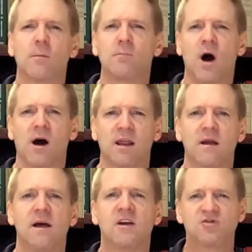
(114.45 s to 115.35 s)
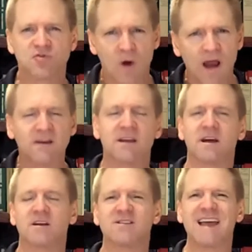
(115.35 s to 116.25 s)
our body trying to
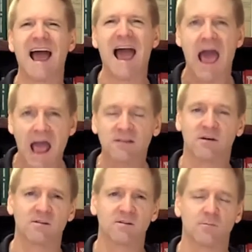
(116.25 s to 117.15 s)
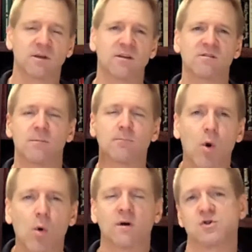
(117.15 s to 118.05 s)
get us to act on something that's
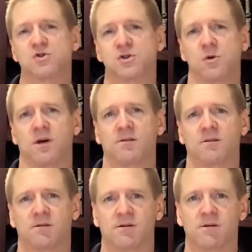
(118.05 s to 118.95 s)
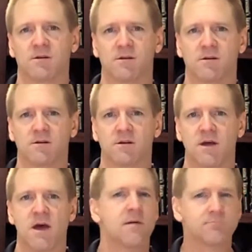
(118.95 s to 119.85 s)
important to us.
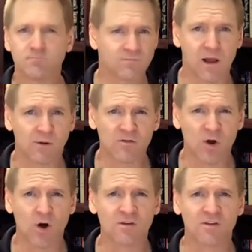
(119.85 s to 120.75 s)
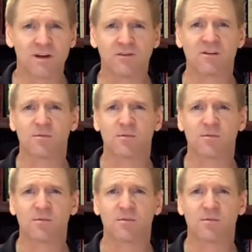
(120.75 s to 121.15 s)
Now, most coaches and even